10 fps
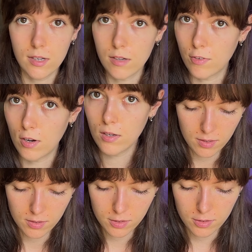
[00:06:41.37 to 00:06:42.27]
a frog?
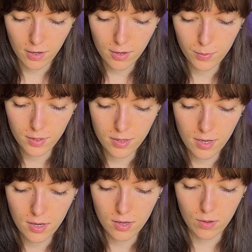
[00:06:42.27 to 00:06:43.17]
Starting with
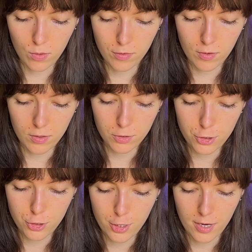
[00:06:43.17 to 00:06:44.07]
the overall
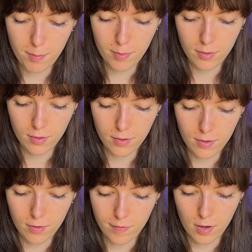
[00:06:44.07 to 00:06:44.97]
shape
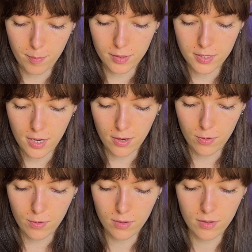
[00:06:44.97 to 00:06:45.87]
of our
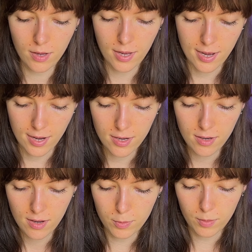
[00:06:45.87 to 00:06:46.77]
potato cat.
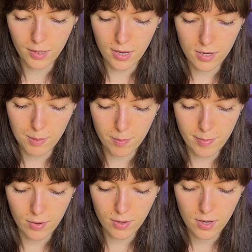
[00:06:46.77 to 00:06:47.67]
We end him
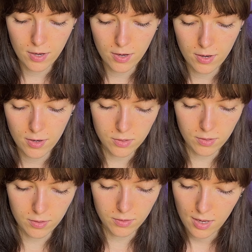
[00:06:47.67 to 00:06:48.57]
about here. Got a
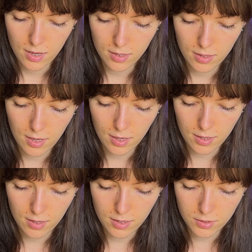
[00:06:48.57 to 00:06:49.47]
little... And
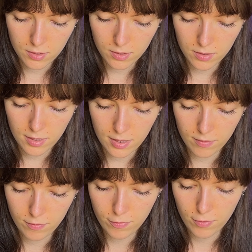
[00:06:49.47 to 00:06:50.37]
then he's got that
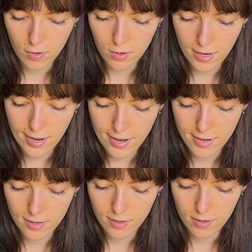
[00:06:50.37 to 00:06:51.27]
frog
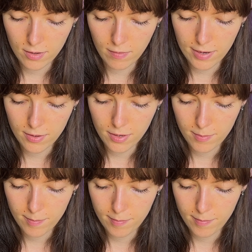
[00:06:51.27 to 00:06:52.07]
hat around him.